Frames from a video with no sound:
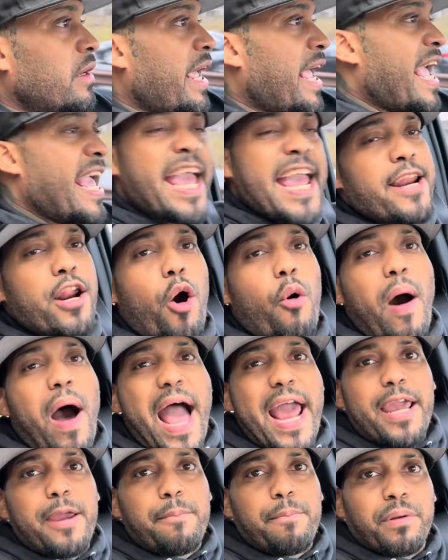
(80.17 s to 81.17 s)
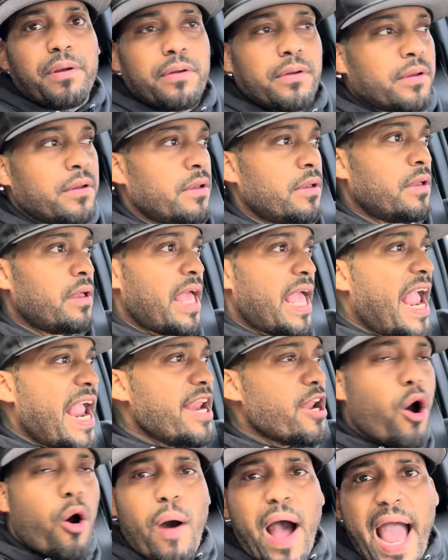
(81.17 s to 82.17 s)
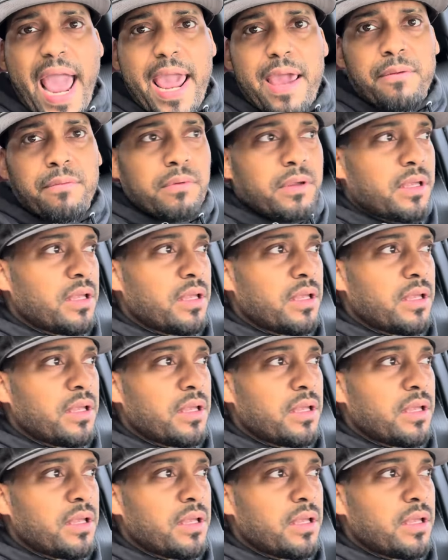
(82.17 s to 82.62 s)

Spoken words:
Ain't no hype. Ain't no hype.